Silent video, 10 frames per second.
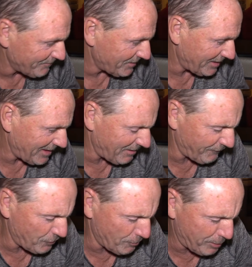And I don't know
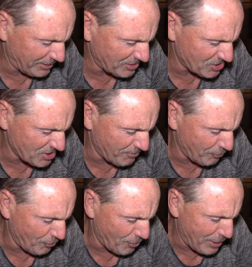if you can pick this up
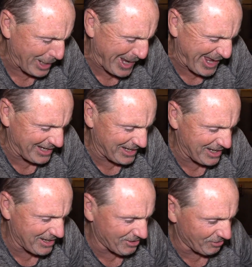right
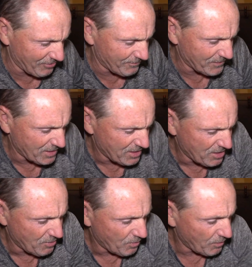here.
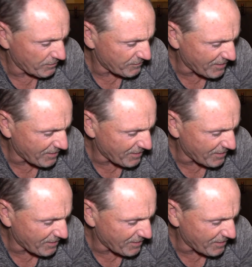We've